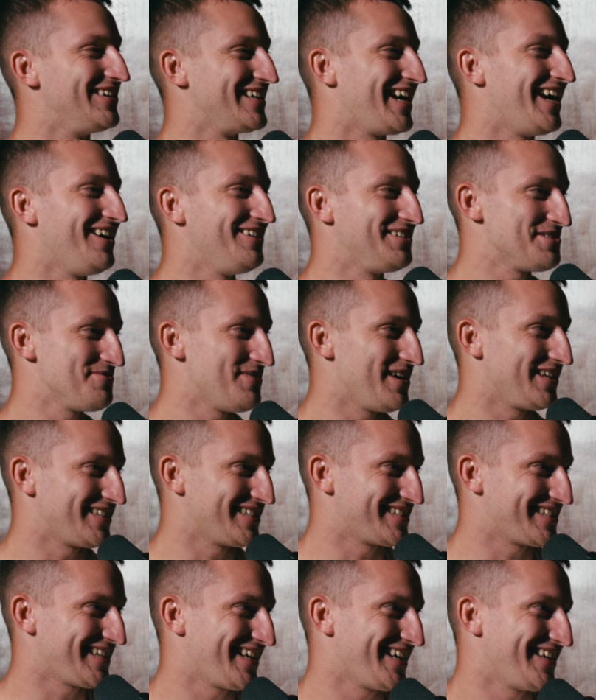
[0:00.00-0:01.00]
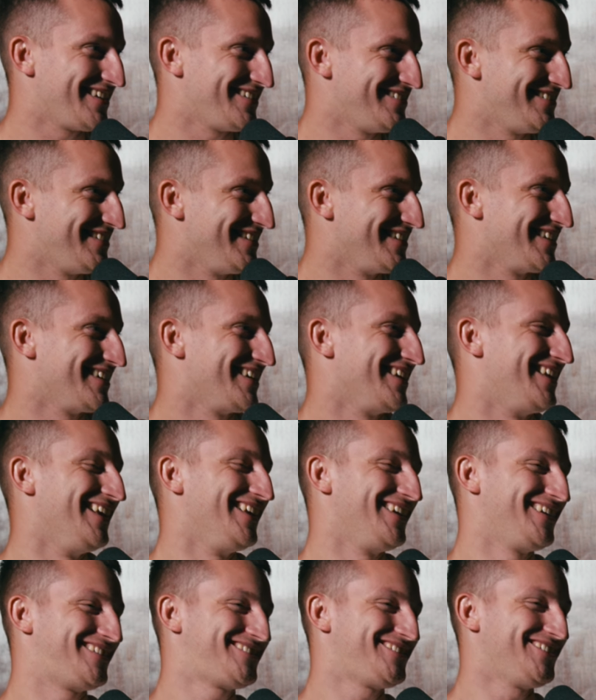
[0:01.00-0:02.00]
I was about to say it. Yeah.
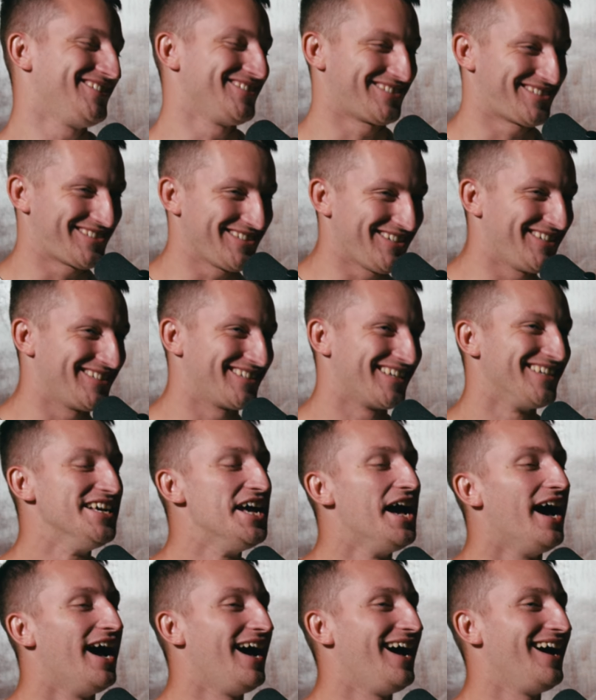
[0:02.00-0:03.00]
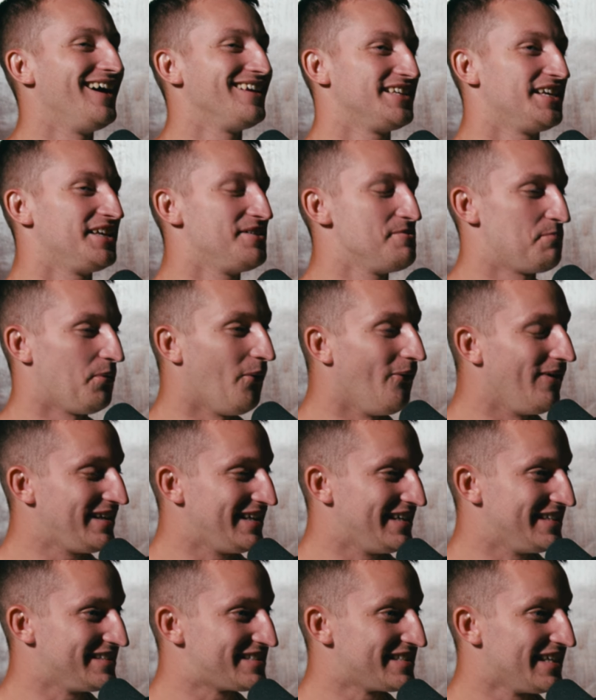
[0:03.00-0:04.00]
Good God. Point
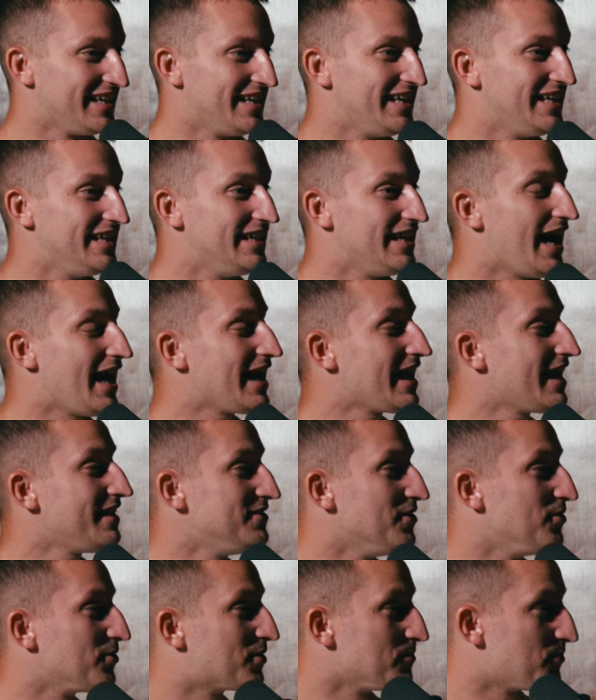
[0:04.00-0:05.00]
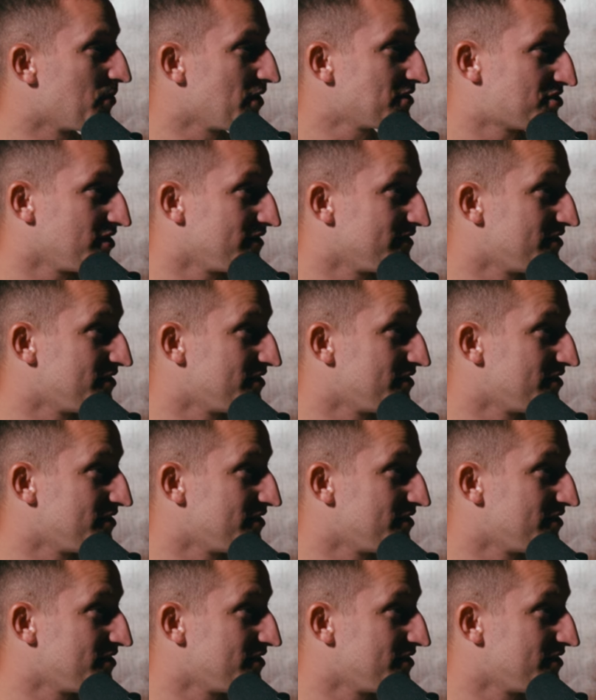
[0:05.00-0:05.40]
is, I had no compression on the